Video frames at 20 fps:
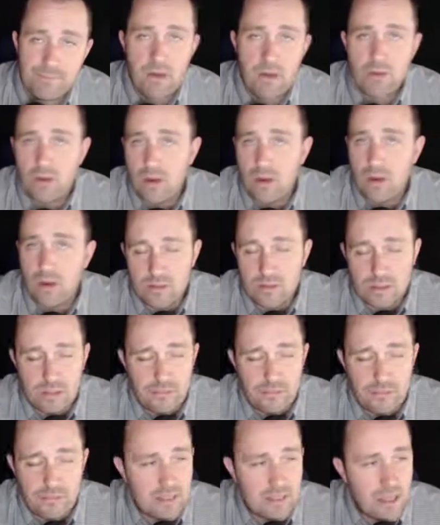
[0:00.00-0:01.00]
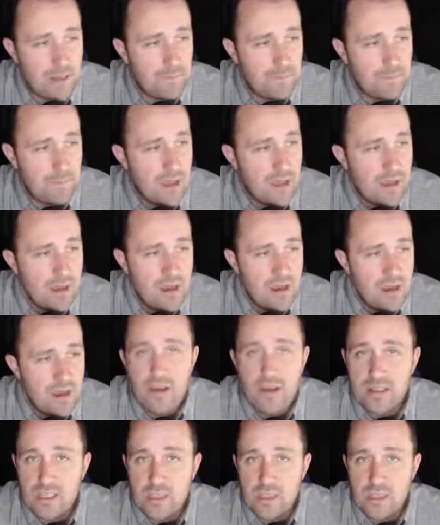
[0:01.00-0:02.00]
alcohol, stuff like that,
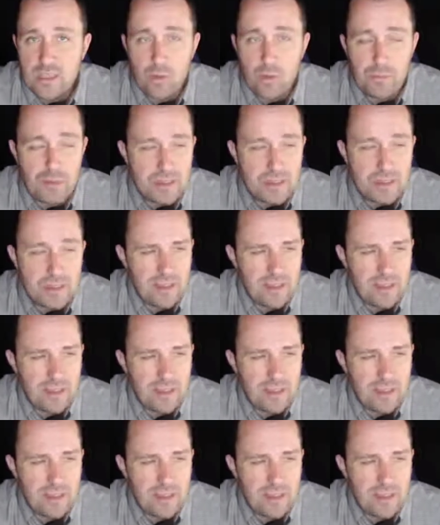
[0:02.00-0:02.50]
affecting the workplace.